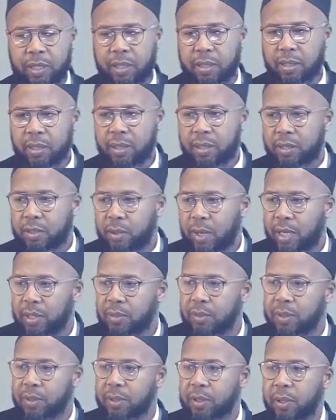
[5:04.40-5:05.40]
he is trying
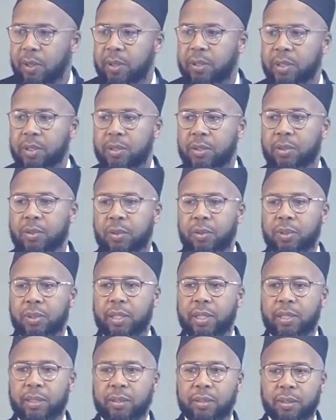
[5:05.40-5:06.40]
to encourage us to do
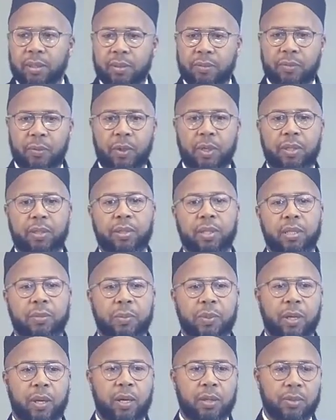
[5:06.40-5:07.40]
things and avoid
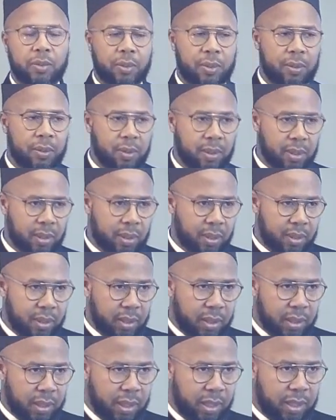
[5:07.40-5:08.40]
things, but also
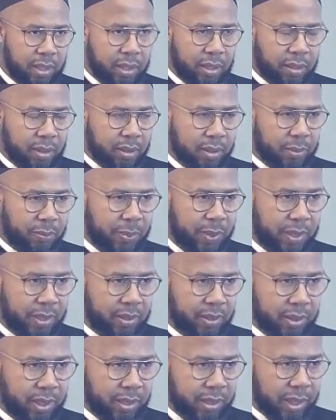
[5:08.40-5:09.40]
he
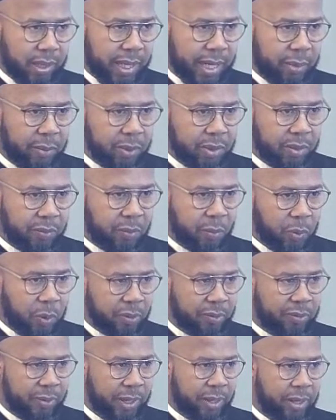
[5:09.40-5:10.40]
speaks in the language of
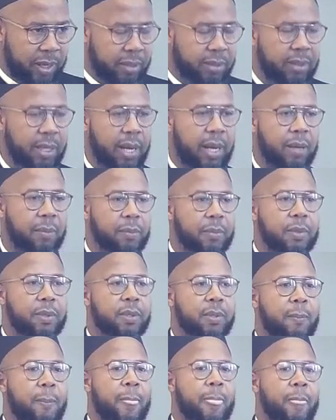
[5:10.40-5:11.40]
warfare at
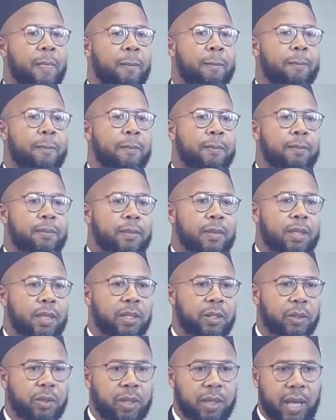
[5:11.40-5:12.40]
times.
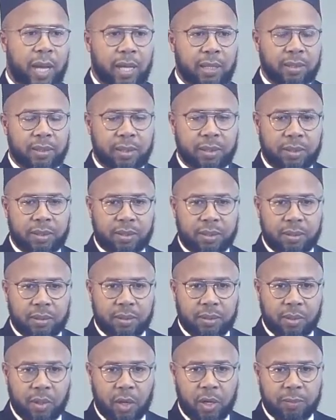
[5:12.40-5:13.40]
He utilizes
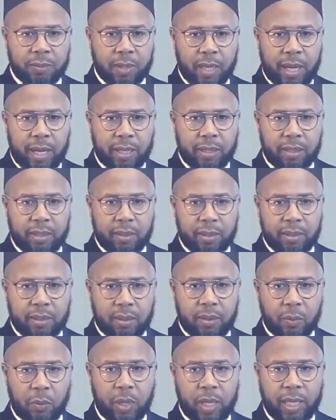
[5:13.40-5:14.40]
terms like
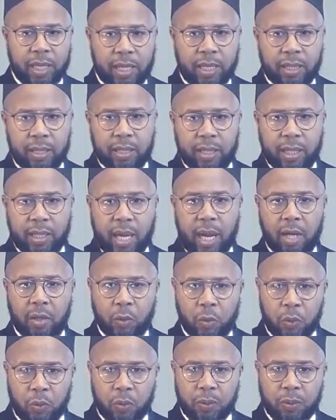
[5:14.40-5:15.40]
wali and
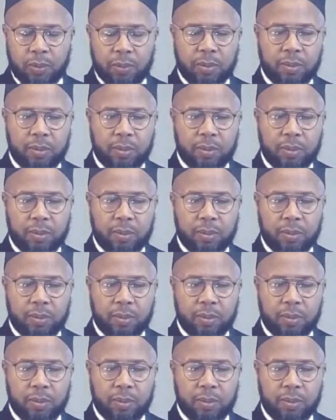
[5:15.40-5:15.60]
adu.